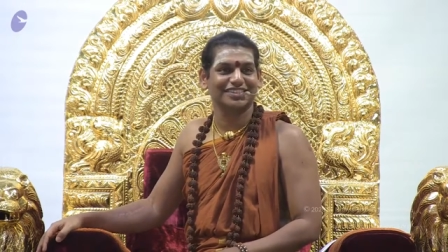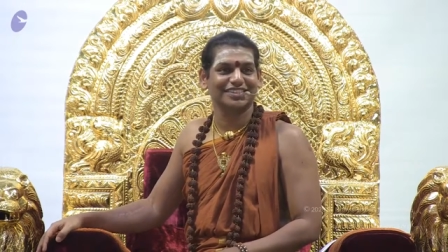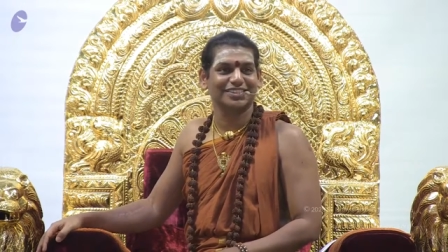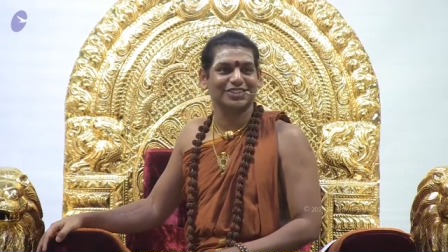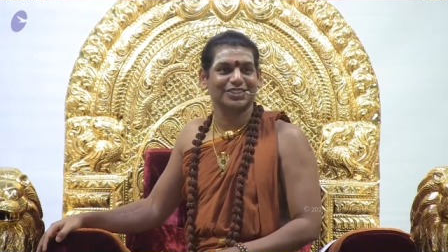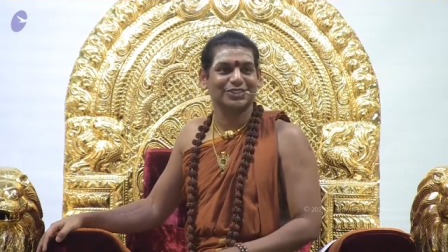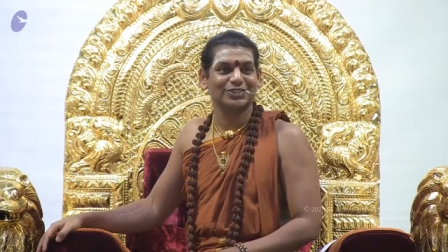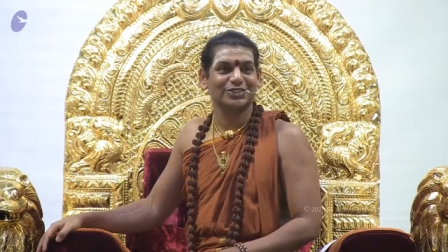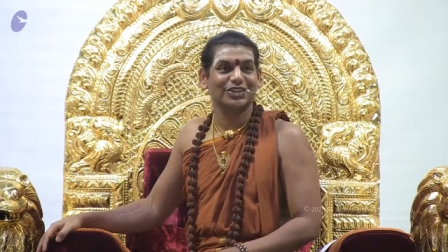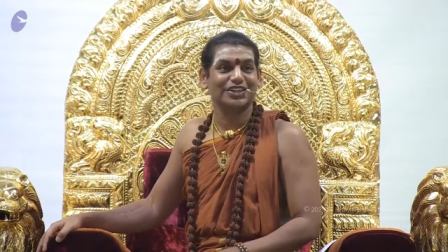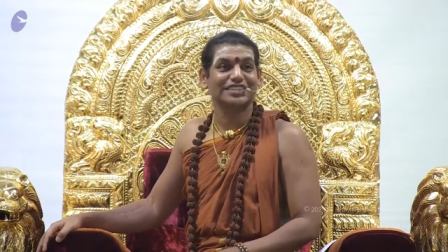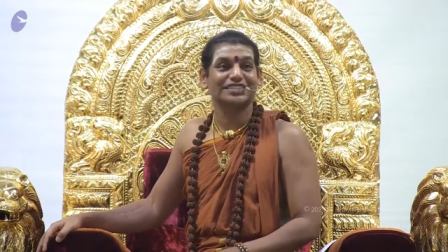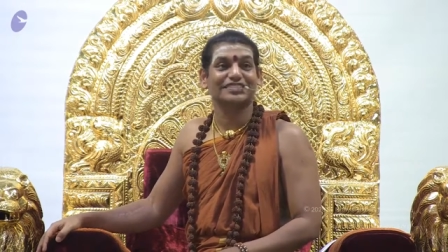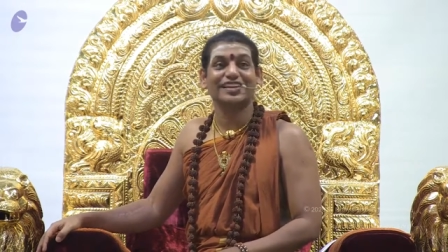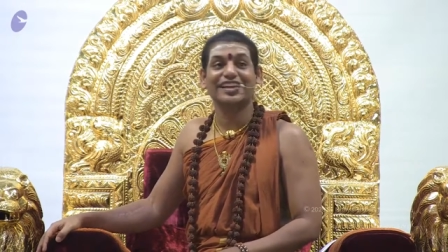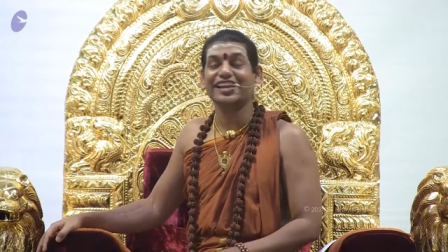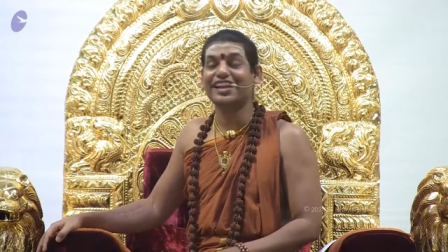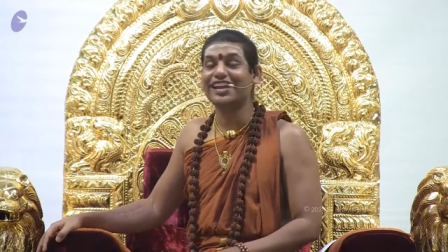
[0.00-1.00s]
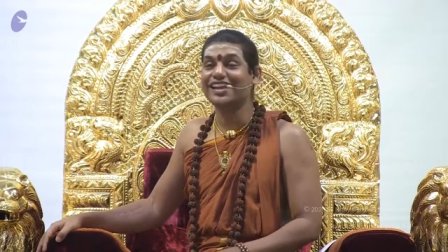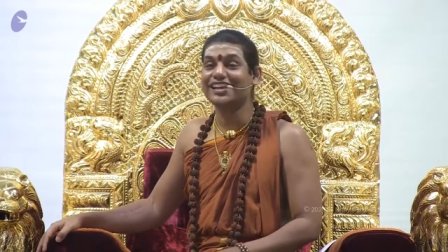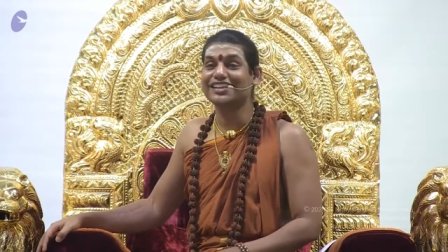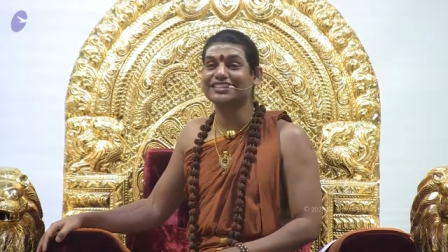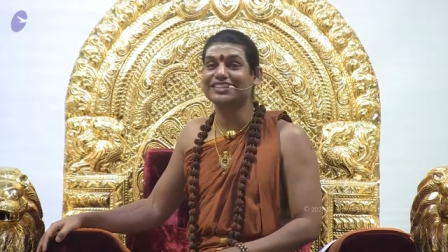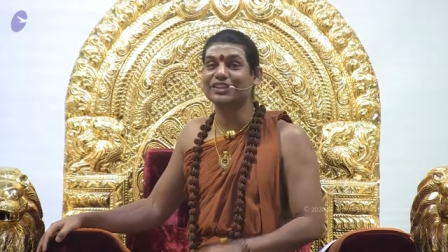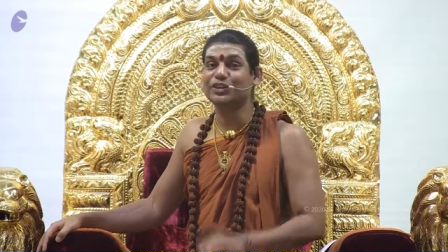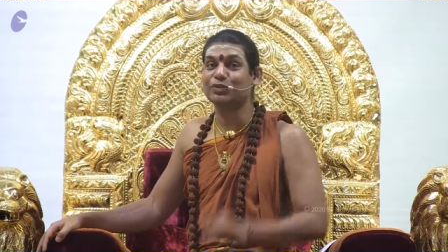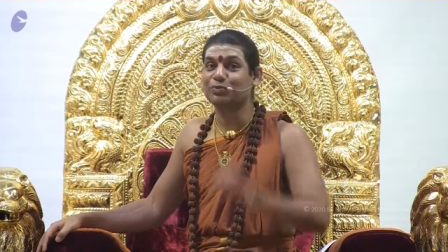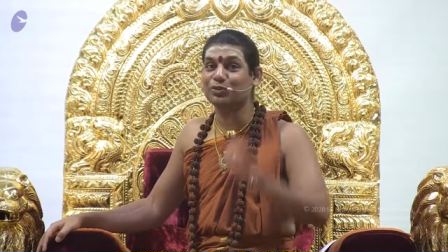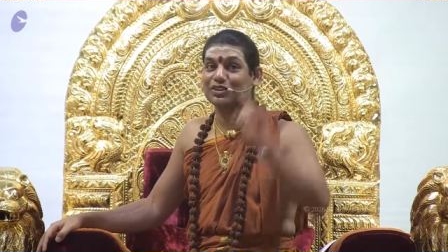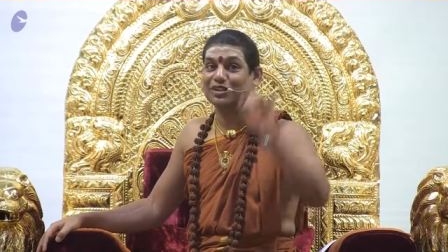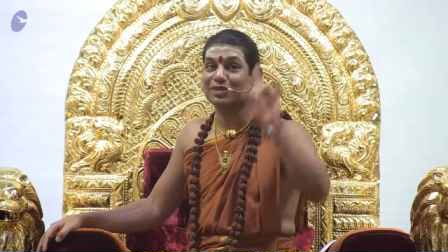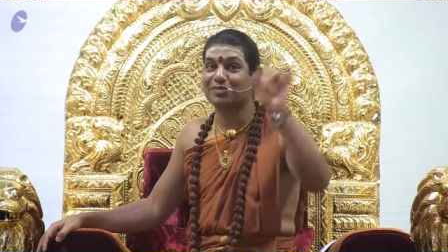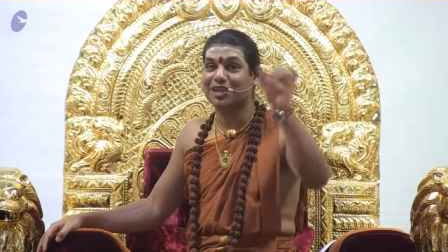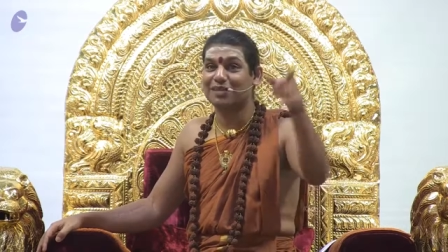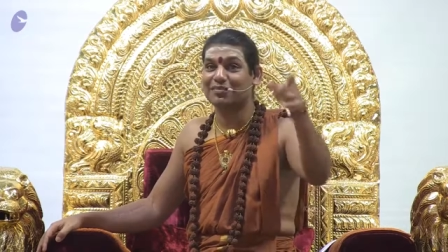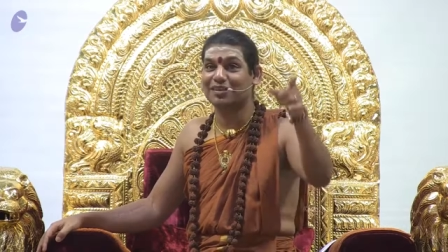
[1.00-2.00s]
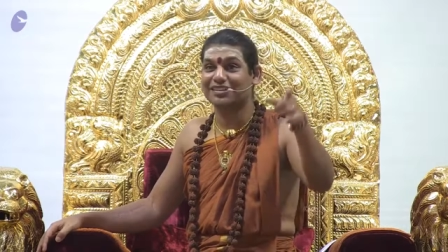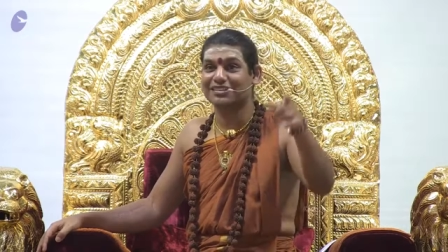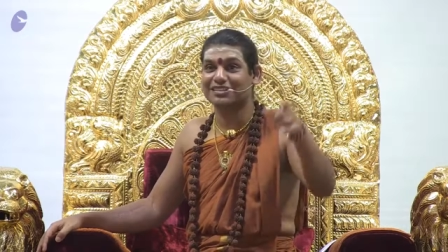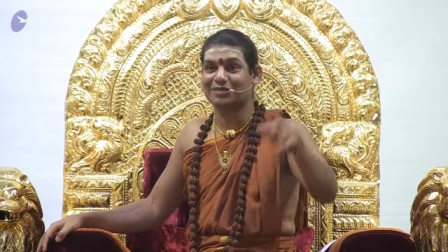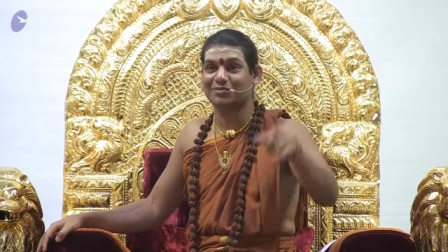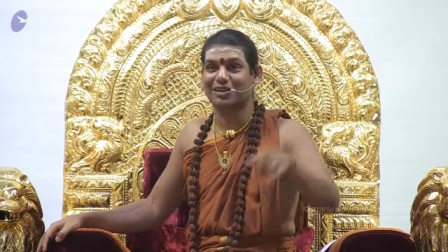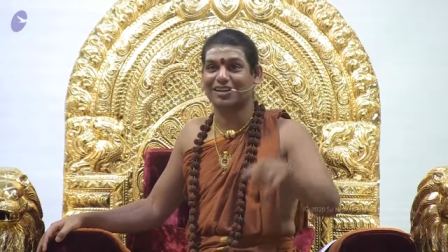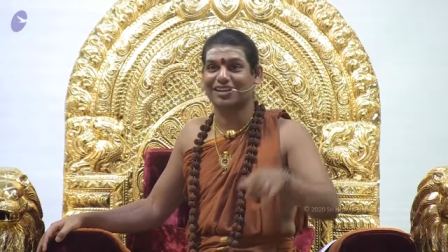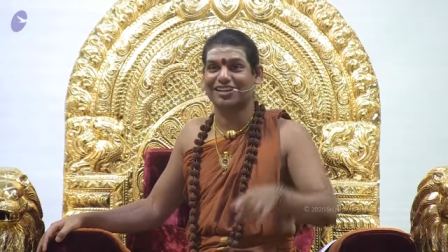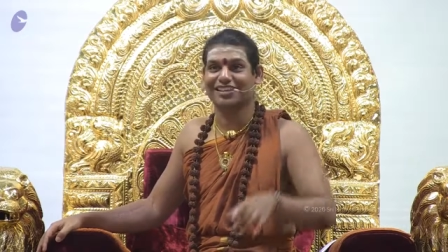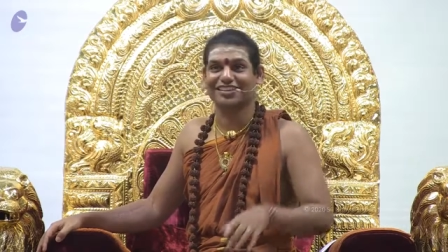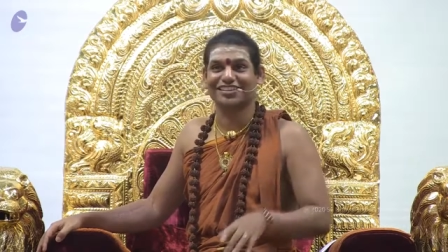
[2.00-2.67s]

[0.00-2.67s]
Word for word: So it is very easy to put the blame on somebody.